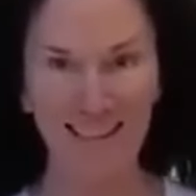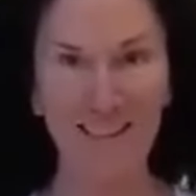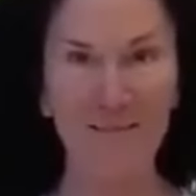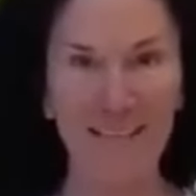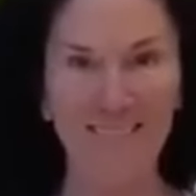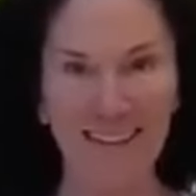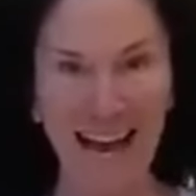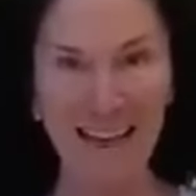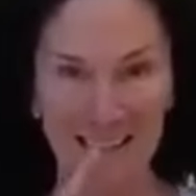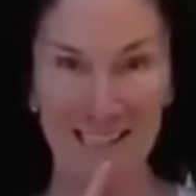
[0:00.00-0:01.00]
is my property. We
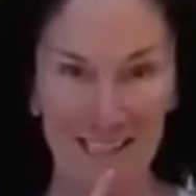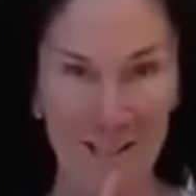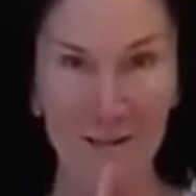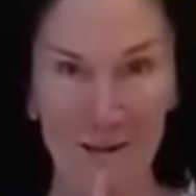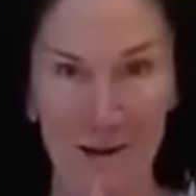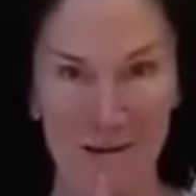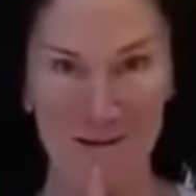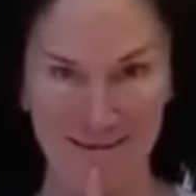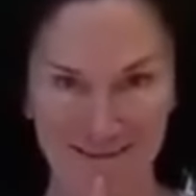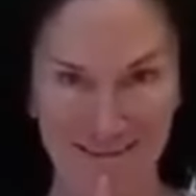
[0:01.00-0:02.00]
actually do know.
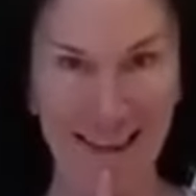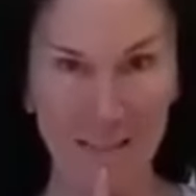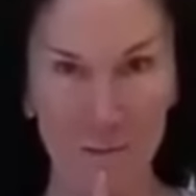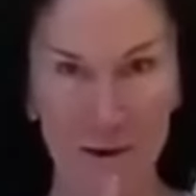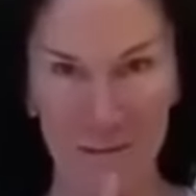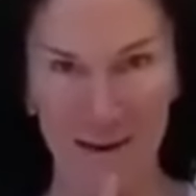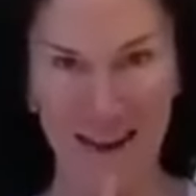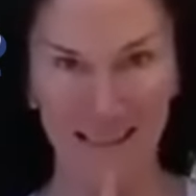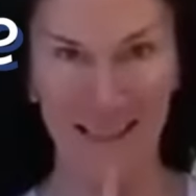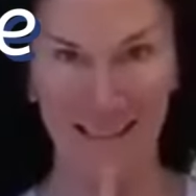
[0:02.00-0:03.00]
That's why we're
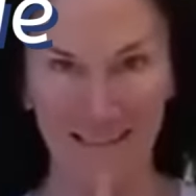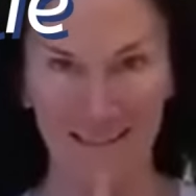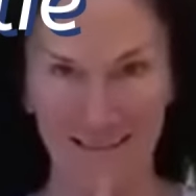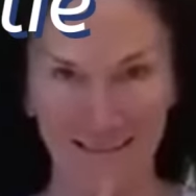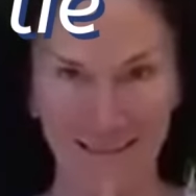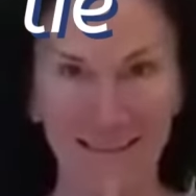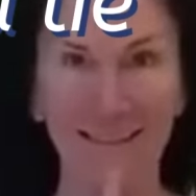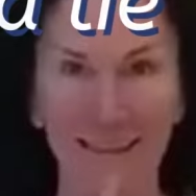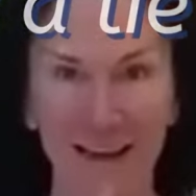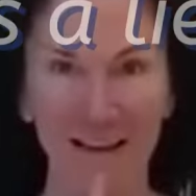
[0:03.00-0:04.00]
asking. Oh, really?
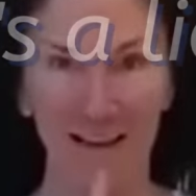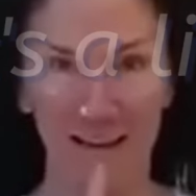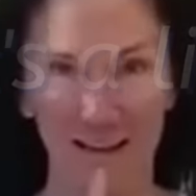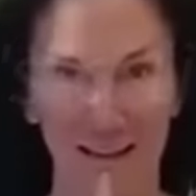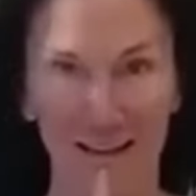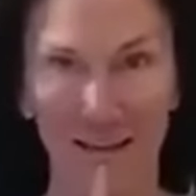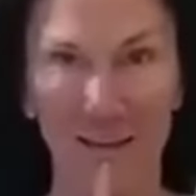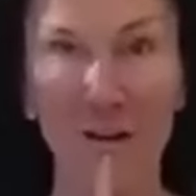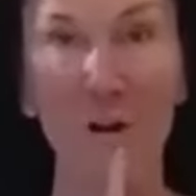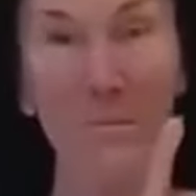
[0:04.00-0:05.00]
Because you live here, right?
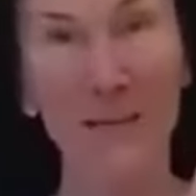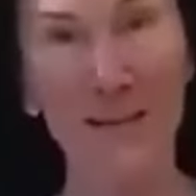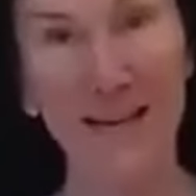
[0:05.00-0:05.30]
You no, said so.